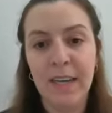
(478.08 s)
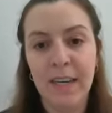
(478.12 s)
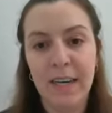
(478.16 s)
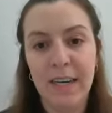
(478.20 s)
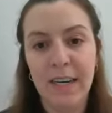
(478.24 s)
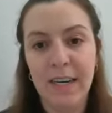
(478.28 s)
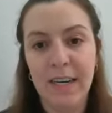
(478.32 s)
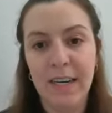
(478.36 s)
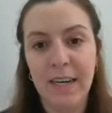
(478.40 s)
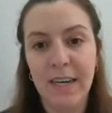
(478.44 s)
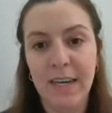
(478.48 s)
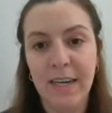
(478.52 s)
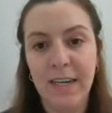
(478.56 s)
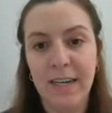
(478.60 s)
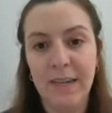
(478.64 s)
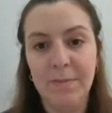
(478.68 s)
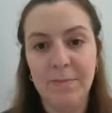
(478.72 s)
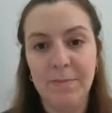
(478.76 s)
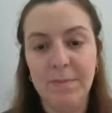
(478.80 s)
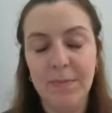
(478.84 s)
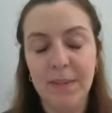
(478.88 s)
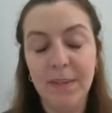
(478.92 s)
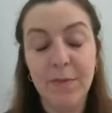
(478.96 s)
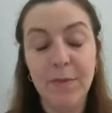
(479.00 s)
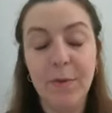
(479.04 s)
uh,
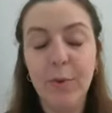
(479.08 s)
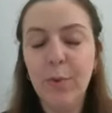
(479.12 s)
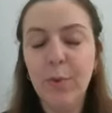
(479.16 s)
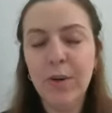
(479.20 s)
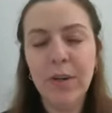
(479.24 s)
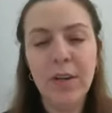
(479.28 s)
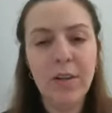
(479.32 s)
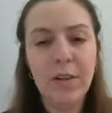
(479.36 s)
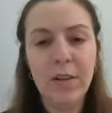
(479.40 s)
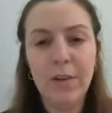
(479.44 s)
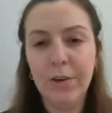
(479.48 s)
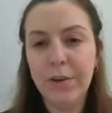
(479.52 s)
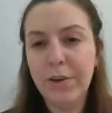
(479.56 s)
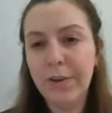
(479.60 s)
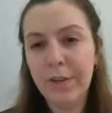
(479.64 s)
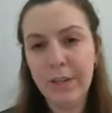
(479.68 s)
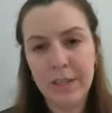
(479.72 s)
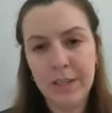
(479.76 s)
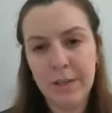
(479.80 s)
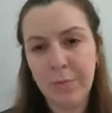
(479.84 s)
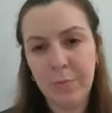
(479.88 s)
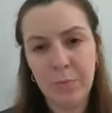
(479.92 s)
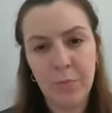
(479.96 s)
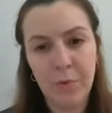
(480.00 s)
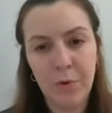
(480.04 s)
if you want to learn a
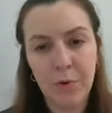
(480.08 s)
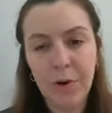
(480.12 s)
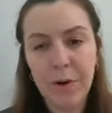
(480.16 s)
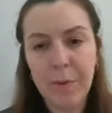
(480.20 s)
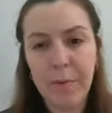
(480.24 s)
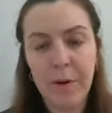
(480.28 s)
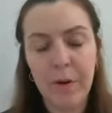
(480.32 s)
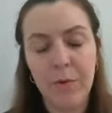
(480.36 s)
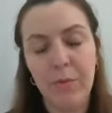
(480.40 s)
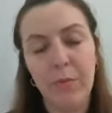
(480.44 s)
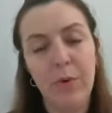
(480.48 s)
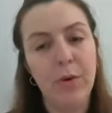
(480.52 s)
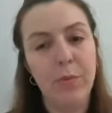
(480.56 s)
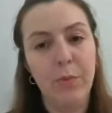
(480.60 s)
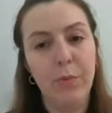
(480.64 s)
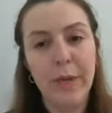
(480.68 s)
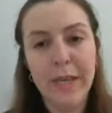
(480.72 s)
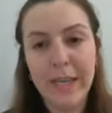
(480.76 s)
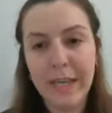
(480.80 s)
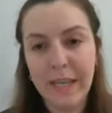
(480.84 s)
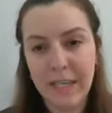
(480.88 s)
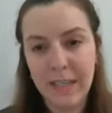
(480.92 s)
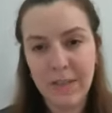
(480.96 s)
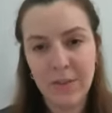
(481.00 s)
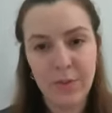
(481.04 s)
little more about what we
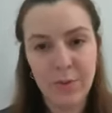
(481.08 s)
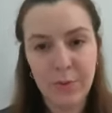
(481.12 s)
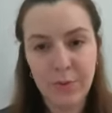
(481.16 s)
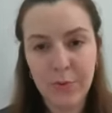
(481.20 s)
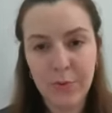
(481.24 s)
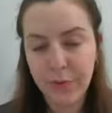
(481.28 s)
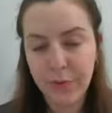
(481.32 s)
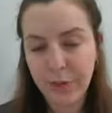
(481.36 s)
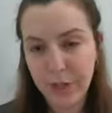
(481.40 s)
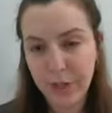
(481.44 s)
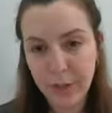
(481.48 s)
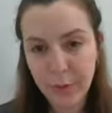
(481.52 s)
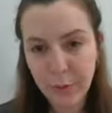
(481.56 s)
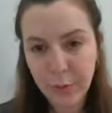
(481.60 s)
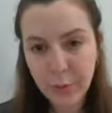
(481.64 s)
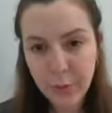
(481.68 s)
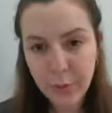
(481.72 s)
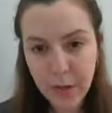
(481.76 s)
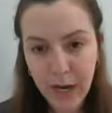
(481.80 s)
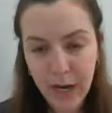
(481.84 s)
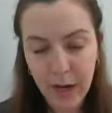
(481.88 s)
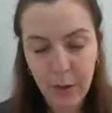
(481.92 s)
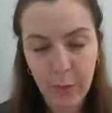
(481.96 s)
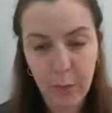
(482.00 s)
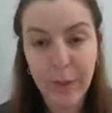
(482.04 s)
can do you,
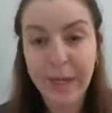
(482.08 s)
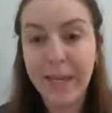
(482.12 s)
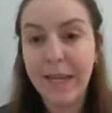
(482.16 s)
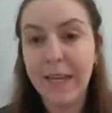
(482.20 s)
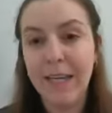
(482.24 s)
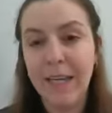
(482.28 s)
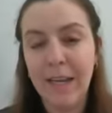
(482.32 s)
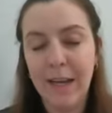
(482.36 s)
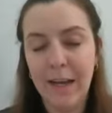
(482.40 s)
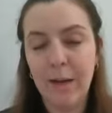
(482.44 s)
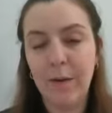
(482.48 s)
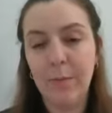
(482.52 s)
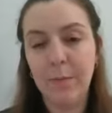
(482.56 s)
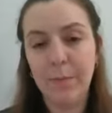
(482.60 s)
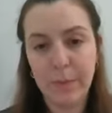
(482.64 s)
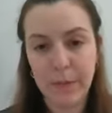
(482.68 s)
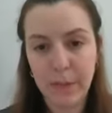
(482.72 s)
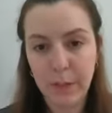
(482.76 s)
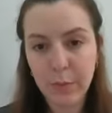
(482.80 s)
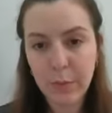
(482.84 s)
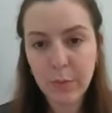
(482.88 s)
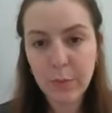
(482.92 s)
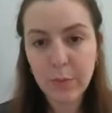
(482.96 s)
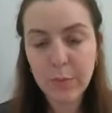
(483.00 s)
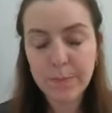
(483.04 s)
how we can help
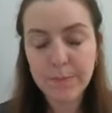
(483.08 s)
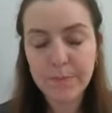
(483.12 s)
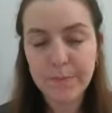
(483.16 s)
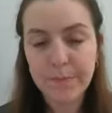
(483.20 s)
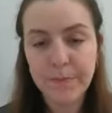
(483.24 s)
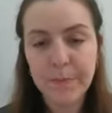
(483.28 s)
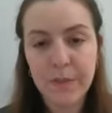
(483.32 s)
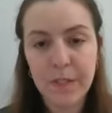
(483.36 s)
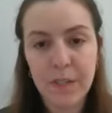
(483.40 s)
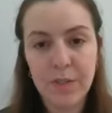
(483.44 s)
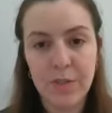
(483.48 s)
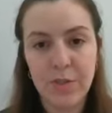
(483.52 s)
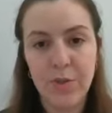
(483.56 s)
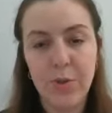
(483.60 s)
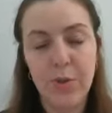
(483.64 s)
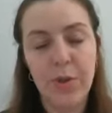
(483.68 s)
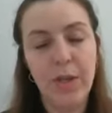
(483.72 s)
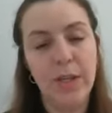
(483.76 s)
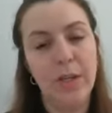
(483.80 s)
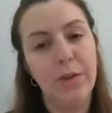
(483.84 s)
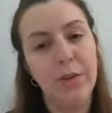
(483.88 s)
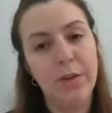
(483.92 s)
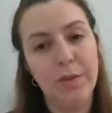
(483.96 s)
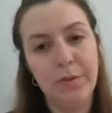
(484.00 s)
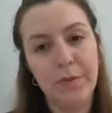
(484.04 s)
you, so
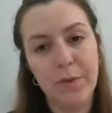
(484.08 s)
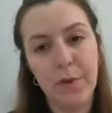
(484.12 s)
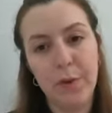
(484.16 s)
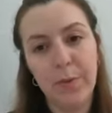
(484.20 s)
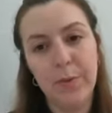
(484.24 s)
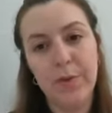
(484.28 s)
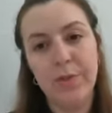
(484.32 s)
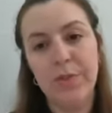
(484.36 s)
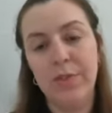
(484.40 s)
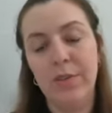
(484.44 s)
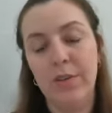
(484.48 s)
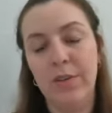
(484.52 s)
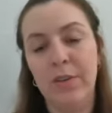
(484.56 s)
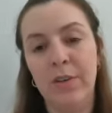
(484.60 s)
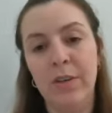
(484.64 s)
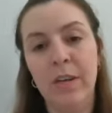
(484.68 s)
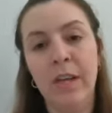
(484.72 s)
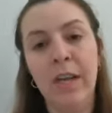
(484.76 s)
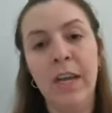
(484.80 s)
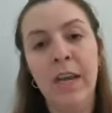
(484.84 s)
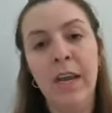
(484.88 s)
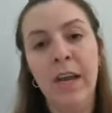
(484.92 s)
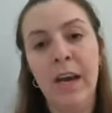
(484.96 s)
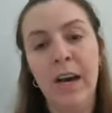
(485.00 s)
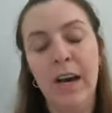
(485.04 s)
that you can focus on
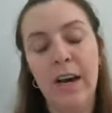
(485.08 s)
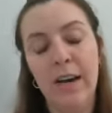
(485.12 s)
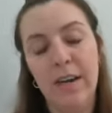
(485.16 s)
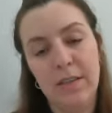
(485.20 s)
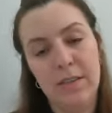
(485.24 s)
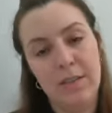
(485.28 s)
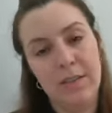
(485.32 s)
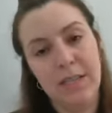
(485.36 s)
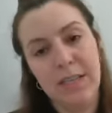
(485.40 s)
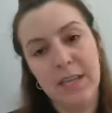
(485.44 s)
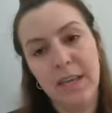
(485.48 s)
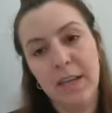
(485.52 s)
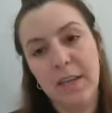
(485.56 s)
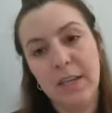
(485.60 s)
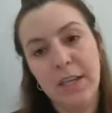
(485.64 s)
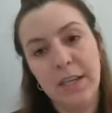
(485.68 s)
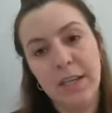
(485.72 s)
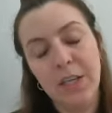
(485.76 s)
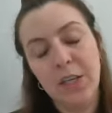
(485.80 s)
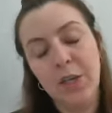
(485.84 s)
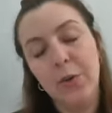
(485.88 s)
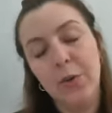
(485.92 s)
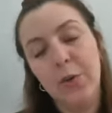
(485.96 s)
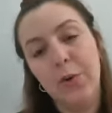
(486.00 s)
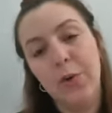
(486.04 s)
uh,
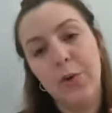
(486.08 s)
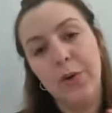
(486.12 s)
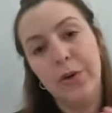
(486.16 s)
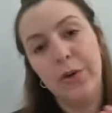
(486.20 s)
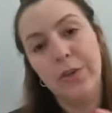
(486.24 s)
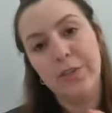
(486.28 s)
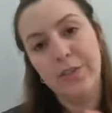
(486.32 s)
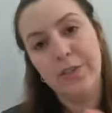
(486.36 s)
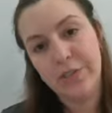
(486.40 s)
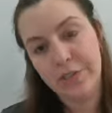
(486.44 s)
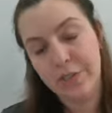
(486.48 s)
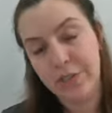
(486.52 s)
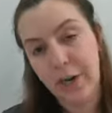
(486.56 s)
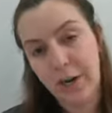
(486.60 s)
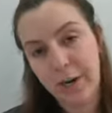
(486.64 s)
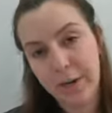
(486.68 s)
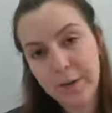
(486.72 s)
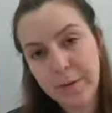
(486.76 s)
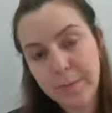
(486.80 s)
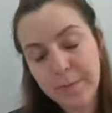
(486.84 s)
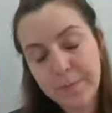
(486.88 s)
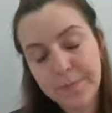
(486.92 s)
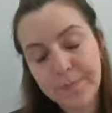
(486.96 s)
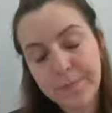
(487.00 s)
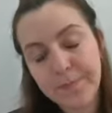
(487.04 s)
scaling your
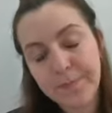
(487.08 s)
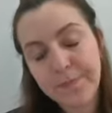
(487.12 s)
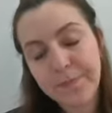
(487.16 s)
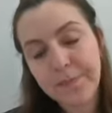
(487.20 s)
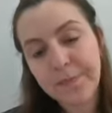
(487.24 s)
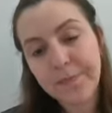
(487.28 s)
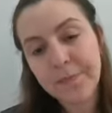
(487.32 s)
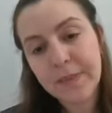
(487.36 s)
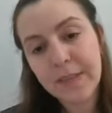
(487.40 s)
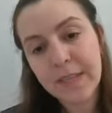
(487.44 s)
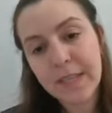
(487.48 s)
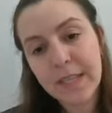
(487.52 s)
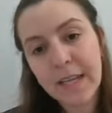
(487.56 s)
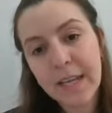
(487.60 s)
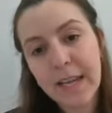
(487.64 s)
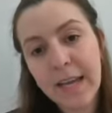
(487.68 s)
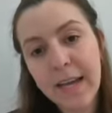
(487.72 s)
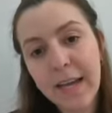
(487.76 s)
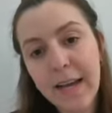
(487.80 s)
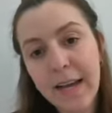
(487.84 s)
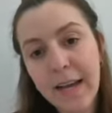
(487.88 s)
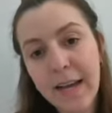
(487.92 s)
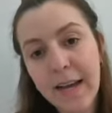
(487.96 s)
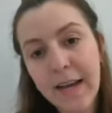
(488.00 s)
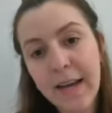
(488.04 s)
startup.
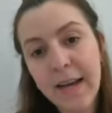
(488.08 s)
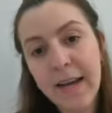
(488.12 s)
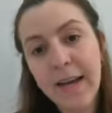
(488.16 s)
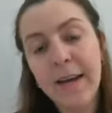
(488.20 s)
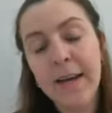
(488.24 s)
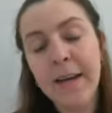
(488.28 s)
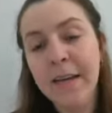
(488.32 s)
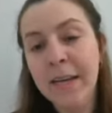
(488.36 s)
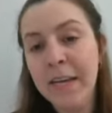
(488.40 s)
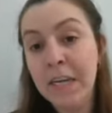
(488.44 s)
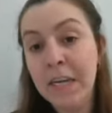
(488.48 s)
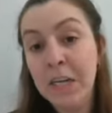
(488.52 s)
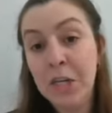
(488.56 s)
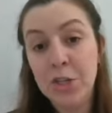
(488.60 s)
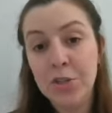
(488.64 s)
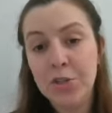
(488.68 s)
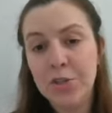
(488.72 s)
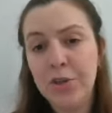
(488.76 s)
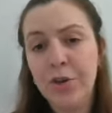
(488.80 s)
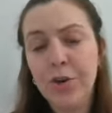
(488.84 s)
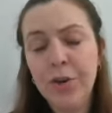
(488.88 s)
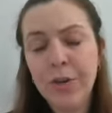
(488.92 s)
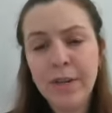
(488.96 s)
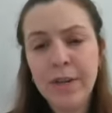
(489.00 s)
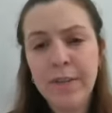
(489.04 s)
Uh,
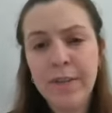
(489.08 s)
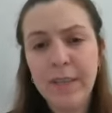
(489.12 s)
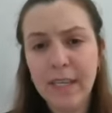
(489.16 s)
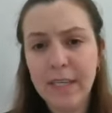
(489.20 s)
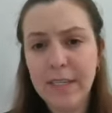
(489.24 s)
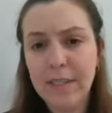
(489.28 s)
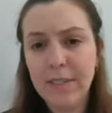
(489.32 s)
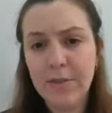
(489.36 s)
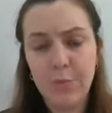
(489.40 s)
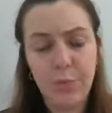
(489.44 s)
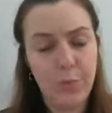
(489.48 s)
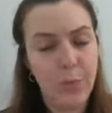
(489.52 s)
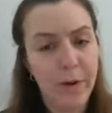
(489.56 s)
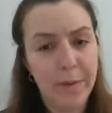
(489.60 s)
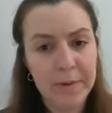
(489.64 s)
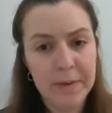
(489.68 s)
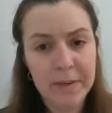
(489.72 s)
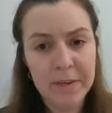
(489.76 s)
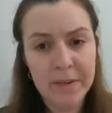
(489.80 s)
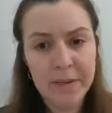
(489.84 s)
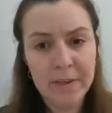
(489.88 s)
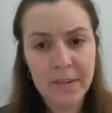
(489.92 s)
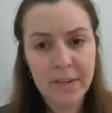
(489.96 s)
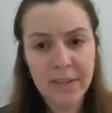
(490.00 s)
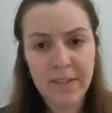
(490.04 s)
these
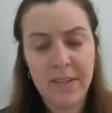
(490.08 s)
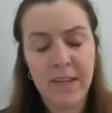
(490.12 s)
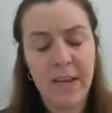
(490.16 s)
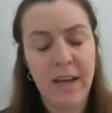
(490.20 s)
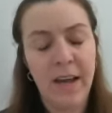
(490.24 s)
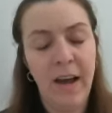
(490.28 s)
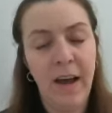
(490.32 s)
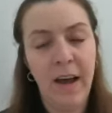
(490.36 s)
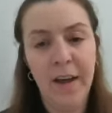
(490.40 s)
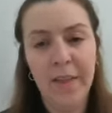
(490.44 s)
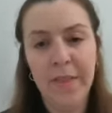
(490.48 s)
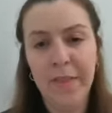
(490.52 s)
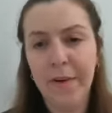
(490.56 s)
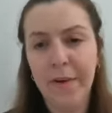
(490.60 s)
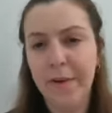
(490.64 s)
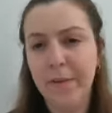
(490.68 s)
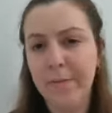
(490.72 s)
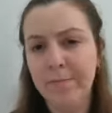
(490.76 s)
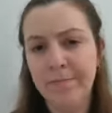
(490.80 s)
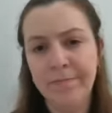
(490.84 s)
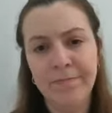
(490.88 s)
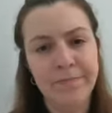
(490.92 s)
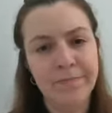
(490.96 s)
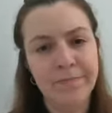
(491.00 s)
webinars, uh, they're,